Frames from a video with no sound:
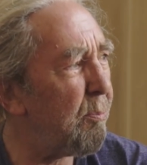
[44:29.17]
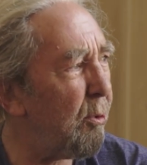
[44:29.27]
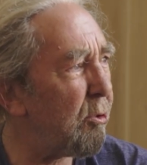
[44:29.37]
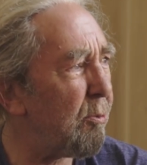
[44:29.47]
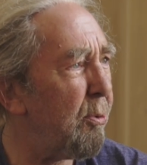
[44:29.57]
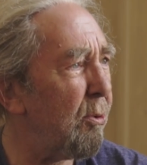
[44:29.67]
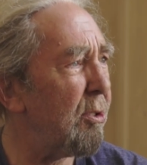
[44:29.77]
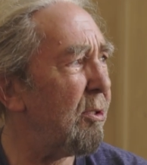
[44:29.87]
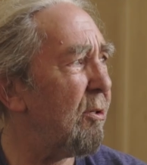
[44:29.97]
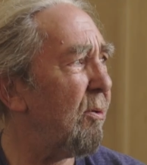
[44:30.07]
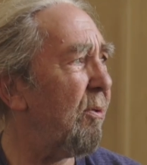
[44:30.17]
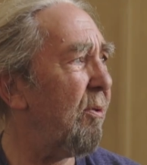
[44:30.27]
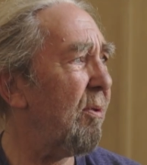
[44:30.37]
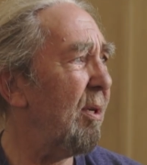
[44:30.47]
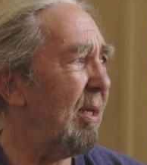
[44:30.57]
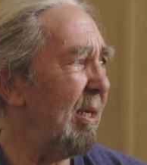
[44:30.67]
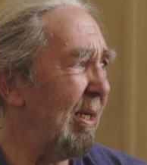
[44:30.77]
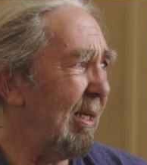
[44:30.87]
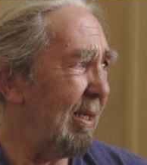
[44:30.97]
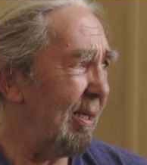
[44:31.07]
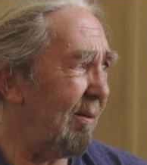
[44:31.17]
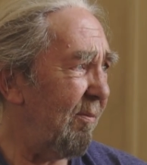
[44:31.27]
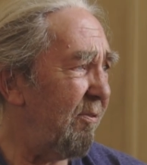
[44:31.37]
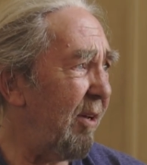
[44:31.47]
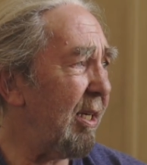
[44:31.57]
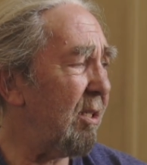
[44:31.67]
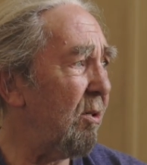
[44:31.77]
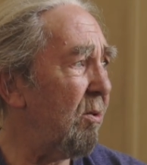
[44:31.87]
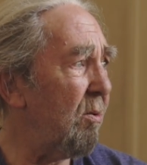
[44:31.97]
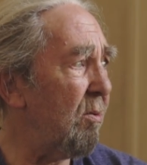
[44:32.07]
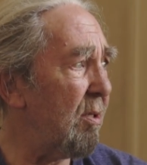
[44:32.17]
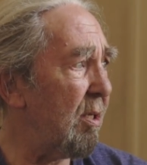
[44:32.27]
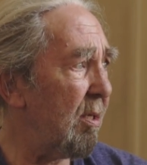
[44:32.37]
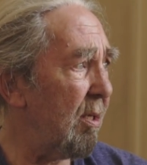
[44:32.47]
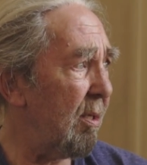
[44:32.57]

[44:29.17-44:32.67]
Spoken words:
post-truth, fake news,